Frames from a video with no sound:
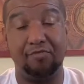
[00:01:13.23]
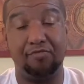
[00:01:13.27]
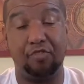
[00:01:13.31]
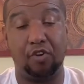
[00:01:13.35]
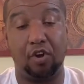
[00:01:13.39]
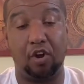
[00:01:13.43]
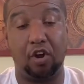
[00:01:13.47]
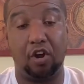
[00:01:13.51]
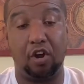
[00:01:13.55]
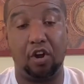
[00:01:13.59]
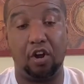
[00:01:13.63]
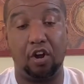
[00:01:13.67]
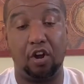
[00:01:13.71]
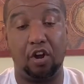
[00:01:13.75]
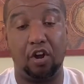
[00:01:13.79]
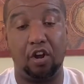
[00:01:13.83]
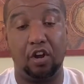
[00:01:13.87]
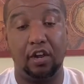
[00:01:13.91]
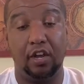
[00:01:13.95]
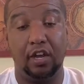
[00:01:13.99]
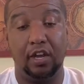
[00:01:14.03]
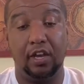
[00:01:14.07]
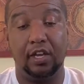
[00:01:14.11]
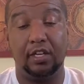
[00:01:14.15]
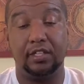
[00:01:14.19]
for her.
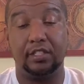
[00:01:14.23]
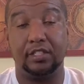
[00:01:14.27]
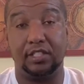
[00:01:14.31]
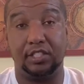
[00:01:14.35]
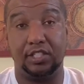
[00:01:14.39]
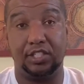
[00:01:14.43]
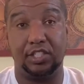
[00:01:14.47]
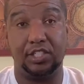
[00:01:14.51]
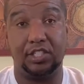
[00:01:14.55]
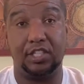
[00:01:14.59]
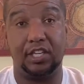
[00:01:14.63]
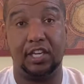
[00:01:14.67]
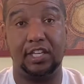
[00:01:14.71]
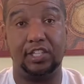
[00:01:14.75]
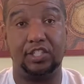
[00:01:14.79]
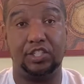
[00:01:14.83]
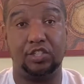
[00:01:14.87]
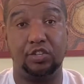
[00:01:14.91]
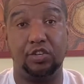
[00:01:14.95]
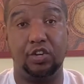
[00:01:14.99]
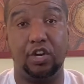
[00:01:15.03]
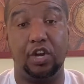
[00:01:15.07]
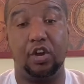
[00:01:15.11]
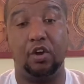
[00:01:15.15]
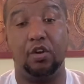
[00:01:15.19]
To just let
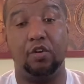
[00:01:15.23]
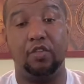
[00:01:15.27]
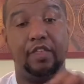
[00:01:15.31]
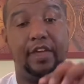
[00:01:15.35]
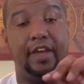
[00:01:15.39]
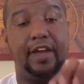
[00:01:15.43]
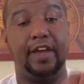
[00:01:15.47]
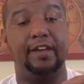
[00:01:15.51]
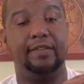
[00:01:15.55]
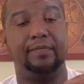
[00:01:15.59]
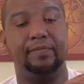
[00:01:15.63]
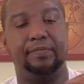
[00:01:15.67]
you know that